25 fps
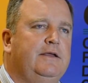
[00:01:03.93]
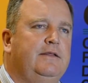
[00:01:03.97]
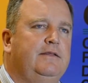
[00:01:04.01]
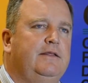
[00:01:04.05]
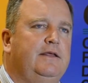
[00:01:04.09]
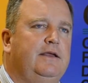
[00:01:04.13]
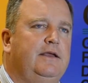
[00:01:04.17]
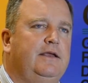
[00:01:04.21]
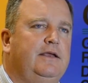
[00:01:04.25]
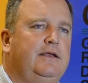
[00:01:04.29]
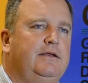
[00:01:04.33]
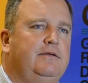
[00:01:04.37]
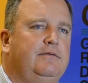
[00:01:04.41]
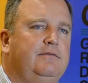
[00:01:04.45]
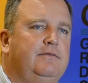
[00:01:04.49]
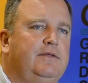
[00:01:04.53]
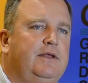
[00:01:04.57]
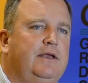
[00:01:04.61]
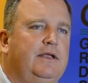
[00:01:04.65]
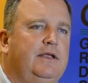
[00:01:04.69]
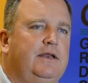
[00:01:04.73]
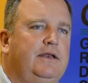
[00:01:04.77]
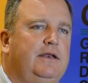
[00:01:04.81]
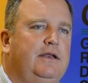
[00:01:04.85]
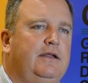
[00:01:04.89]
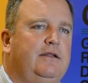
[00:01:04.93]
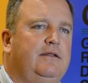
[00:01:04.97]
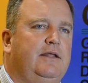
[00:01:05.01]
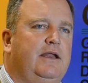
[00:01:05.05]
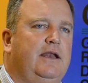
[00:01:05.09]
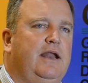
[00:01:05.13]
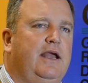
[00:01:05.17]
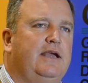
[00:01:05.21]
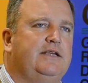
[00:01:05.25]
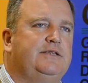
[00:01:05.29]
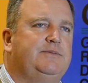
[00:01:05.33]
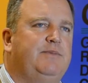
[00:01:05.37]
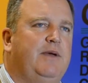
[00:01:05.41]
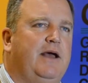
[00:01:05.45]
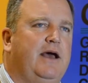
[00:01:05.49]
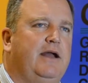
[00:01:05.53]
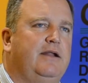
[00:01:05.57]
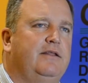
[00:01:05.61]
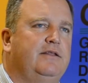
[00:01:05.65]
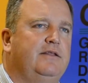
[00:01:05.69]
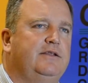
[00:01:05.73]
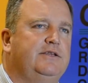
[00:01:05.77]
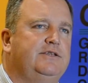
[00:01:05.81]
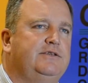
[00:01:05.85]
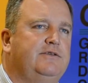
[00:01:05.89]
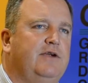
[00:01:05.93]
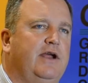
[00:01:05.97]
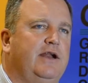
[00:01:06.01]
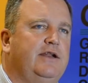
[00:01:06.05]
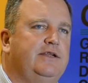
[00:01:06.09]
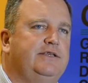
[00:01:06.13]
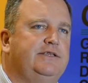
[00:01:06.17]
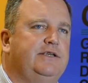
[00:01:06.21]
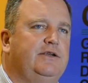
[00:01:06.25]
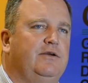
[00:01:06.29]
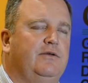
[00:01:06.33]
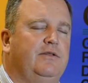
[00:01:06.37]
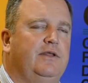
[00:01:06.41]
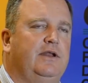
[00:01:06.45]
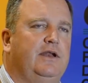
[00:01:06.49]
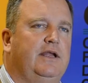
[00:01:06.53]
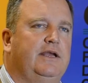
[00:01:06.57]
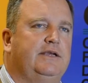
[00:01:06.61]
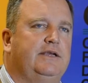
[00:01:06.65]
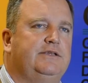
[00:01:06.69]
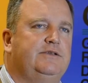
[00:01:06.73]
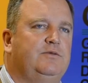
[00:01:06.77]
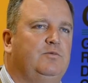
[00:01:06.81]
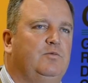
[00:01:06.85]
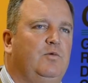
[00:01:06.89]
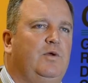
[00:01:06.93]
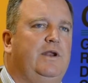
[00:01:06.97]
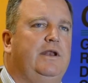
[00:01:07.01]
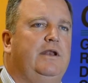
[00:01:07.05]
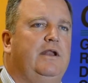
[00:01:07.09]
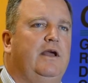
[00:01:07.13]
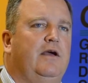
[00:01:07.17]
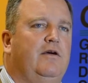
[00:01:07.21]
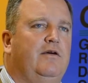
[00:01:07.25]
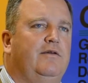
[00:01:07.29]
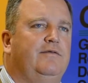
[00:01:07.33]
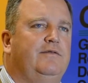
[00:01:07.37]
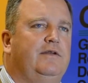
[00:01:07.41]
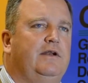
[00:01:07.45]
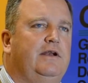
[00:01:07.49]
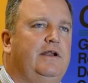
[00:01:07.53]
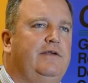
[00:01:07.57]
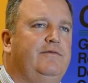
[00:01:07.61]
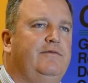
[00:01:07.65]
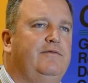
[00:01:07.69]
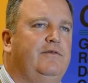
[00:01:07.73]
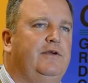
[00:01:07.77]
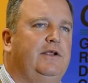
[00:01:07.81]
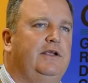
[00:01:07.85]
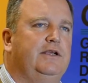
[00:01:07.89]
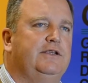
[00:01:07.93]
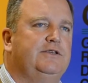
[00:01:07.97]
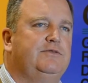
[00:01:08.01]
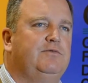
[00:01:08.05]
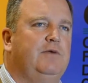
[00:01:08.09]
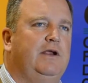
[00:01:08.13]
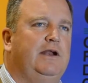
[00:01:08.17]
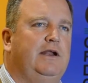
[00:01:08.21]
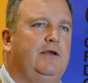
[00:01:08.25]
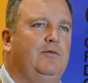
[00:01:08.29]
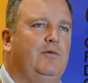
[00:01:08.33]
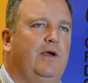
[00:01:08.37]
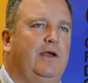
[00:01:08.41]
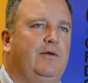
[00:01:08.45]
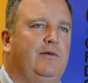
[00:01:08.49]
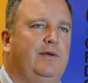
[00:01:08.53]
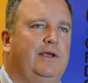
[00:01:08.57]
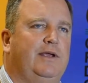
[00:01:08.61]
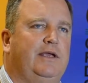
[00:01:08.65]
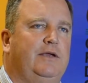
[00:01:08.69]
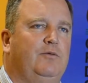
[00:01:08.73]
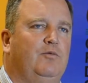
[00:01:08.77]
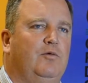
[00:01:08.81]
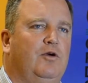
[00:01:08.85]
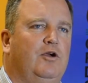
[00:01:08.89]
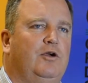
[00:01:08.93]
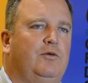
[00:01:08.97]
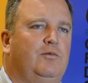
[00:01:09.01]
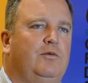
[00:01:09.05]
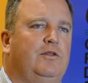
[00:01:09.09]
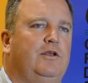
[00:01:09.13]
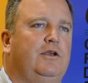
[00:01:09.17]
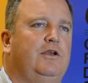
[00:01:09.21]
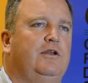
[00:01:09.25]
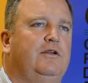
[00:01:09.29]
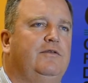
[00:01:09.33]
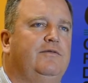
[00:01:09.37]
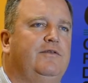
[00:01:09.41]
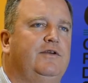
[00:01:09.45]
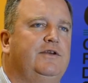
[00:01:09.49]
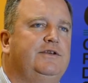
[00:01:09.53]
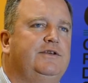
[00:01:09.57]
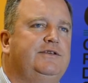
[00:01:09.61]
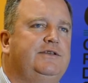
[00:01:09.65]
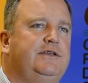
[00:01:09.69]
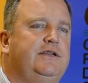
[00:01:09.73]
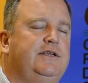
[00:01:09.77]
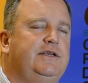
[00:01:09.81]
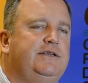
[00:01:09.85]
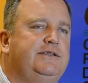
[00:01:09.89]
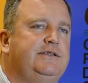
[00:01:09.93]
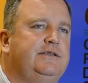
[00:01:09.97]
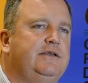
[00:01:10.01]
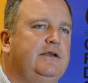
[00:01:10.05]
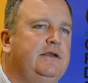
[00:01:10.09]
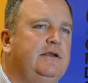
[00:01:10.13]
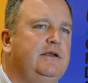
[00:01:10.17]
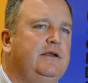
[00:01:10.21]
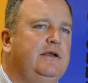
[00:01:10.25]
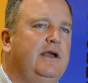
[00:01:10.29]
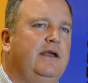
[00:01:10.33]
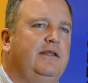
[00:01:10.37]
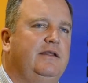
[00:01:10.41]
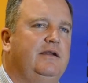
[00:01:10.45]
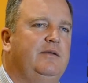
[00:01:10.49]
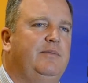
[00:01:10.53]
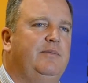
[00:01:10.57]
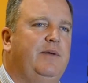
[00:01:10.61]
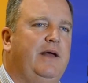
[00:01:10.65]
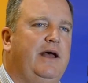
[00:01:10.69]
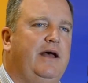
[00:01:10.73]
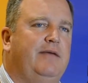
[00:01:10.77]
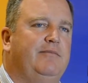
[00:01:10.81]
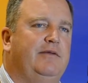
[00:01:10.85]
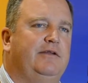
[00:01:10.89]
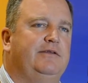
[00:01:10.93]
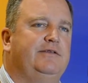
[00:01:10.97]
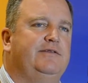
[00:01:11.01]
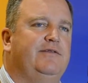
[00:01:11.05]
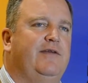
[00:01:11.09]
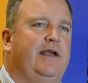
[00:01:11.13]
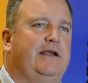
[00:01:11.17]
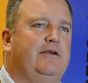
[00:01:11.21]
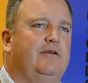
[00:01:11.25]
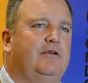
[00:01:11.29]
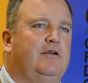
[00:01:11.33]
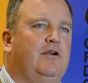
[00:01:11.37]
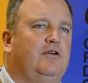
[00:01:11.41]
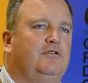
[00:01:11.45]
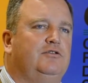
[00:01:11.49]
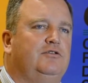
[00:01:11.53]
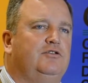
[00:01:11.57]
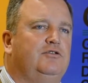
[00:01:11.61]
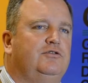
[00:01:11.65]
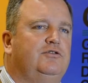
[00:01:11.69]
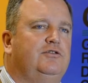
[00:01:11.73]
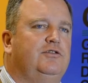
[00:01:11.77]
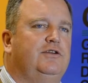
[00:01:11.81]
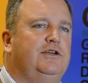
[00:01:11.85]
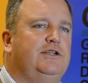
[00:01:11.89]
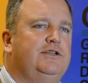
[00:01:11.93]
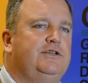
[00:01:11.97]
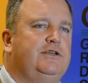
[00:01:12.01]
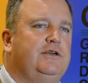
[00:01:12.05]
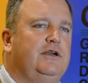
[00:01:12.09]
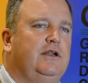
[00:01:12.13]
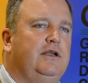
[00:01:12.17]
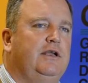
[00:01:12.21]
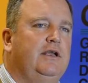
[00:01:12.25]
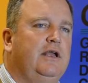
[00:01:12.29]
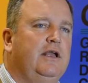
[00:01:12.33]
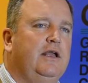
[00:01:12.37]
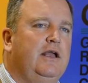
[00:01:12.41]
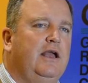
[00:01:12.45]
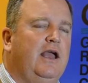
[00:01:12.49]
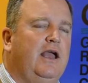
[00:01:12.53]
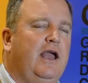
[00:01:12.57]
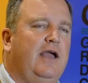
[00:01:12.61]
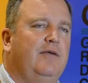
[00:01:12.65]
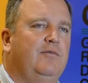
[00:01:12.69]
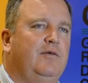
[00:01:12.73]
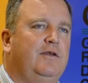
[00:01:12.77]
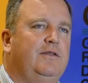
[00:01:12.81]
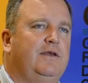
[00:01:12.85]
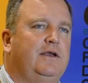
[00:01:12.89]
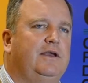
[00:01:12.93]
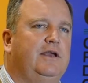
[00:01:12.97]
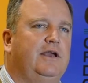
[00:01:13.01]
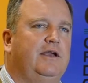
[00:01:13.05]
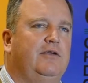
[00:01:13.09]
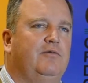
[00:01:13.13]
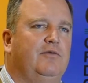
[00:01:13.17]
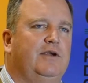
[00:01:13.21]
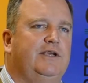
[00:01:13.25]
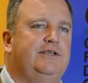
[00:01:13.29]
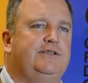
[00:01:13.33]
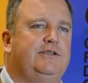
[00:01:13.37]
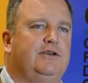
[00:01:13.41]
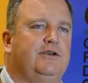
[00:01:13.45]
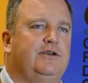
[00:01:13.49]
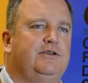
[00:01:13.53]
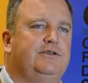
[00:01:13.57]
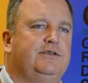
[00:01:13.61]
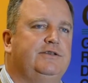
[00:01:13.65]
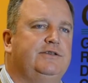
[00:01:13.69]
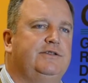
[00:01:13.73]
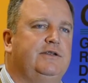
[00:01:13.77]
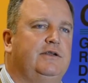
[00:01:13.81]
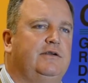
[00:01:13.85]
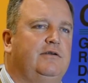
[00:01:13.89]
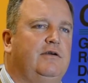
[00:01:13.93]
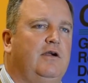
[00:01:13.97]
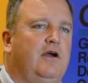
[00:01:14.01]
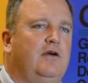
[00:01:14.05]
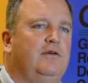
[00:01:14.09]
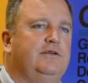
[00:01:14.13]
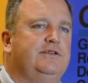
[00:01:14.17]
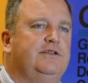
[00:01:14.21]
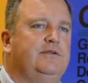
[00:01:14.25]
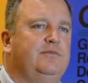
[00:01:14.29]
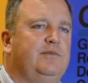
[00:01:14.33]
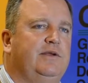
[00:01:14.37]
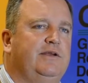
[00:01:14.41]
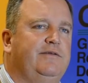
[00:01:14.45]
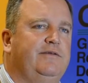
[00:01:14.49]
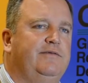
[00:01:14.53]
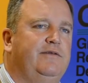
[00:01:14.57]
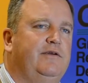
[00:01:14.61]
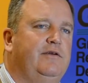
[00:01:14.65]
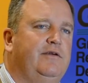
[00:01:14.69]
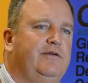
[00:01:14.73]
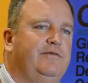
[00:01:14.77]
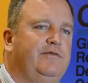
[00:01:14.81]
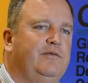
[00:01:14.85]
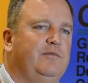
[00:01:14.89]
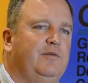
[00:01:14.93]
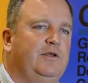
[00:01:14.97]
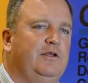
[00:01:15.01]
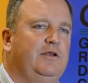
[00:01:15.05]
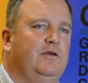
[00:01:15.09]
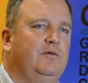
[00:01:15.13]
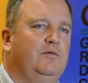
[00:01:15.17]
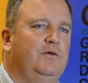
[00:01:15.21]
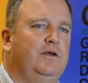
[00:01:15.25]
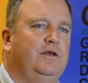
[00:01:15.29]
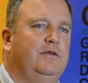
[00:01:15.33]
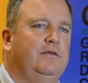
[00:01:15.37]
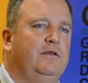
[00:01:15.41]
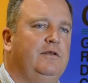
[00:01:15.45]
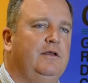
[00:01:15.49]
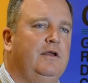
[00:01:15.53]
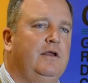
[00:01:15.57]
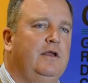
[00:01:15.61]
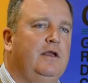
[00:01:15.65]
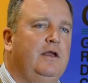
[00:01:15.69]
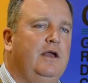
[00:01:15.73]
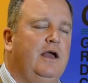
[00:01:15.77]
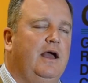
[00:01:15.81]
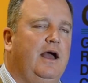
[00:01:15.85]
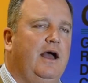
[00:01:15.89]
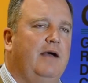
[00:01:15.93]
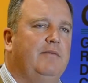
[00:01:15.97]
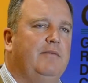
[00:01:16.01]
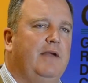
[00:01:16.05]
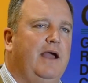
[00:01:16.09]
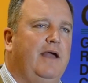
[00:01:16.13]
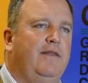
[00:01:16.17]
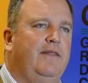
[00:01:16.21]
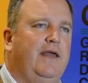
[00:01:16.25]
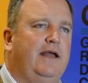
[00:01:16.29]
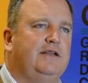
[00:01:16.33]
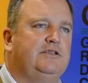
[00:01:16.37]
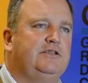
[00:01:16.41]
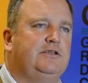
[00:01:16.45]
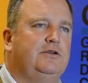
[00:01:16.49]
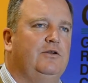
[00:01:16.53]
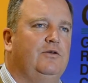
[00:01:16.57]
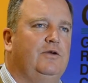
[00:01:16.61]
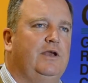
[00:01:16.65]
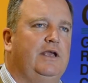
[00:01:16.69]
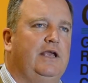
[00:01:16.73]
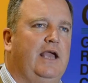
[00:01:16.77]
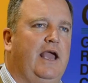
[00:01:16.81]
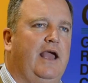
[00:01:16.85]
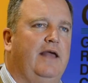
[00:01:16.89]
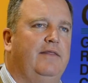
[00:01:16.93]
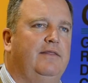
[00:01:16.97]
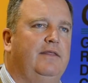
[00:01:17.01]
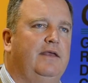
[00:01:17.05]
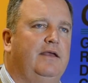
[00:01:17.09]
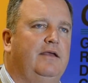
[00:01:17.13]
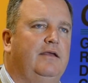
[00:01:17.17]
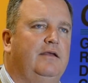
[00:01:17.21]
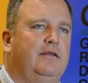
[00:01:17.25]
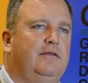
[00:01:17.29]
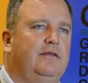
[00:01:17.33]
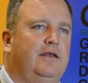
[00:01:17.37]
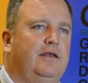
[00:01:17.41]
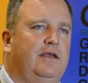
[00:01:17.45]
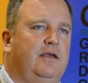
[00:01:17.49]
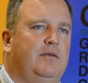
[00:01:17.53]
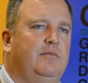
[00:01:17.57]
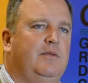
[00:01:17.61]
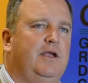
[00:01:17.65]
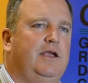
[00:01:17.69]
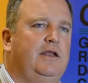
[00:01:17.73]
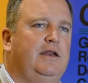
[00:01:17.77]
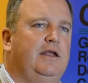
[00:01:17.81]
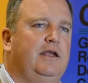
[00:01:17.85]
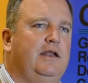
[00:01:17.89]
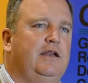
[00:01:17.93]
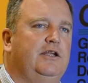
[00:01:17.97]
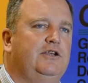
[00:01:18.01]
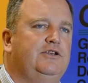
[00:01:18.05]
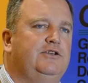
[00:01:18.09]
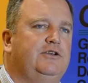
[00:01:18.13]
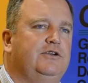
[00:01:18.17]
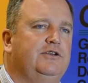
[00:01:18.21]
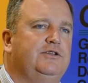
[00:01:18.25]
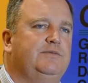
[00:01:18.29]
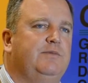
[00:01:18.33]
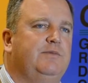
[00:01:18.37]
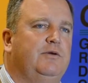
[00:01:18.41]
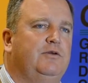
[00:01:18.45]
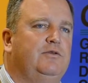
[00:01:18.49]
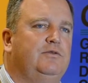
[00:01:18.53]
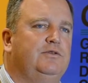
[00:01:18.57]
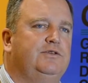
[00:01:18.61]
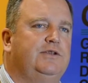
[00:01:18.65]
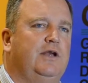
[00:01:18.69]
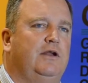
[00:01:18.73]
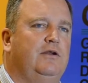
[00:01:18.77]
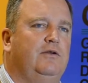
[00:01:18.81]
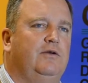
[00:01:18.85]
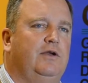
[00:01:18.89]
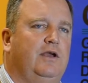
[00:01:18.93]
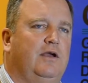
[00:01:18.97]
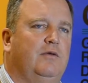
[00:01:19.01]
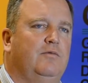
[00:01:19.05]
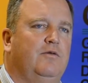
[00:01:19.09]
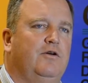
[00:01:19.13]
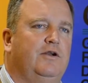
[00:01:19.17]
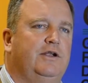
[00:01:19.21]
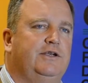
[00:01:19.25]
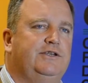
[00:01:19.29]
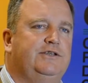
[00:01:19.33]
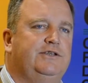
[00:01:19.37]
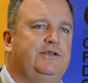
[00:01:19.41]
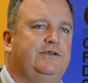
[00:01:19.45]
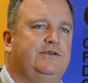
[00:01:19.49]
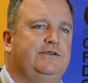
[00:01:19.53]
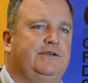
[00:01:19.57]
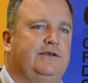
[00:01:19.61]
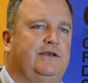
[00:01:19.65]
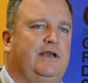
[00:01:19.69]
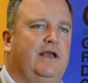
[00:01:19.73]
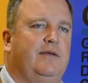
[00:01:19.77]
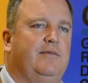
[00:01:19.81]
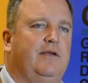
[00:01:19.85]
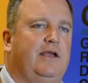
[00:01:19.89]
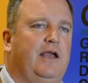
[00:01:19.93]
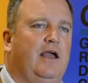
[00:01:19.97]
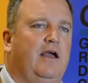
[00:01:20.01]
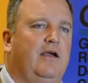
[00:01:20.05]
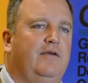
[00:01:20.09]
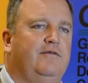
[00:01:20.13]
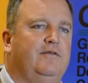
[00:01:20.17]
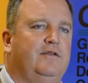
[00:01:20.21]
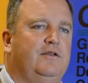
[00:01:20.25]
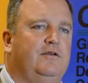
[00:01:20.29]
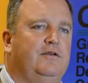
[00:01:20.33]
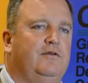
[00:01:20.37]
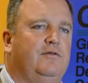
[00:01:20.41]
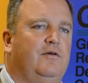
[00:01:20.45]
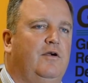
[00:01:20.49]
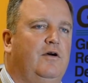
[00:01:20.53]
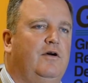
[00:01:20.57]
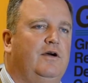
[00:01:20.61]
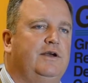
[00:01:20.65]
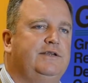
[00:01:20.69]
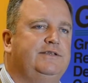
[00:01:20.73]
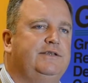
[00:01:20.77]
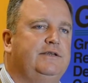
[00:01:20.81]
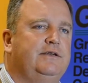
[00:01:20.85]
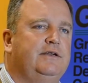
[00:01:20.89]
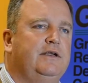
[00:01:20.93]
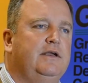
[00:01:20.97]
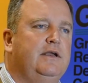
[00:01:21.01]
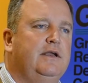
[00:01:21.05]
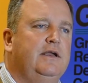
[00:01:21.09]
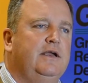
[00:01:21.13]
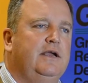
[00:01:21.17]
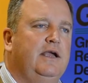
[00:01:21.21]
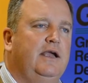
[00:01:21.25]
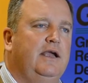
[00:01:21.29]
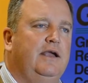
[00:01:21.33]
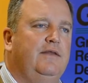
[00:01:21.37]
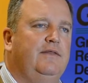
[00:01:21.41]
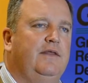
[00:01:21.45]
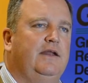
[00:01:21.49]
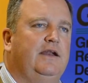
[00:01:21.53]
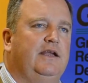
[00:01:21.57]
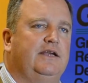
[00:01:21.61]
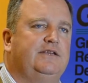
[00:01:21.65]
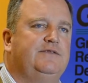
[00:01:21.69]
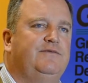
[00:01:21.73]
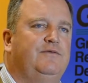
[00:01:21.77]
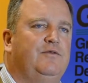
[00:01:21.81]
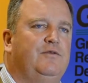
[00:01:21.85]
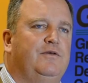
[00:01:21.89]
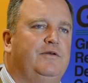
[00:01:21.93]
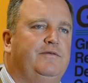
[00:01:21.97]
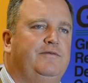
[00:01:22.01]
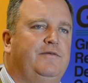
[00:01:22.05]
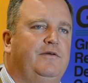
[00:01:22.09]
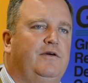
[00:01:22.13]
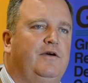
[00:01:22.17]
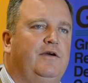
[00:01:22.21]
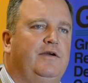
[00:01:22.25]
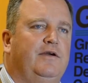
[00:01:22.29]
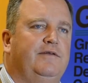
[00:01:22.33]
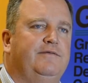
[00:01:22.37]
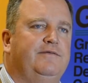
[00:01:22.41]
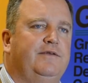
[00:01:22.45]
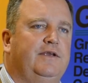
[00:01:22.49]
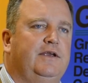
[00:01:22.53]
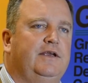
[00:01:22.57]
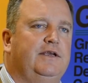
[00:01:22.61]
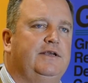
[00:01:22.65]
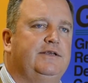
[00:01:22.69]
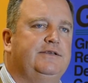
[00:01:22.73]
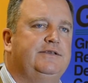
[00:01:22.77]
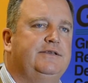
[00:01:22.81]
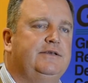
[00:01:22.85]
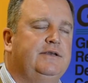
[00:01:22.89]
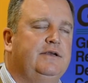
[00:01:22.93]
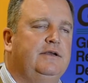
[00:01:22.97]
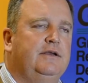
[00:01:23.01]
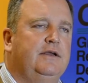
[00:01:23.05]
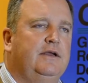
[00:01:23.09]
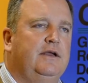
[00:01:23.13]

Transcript: The, the, the next part of the strategy or the next window of delivery is really where we work with the universities and the departments of agriculture traditionally and with the key researchers that growers would be very familiar with. Um, and that's looking at the, the immediate issues but also looking at what issues are coming over the horizon in the next four to five years.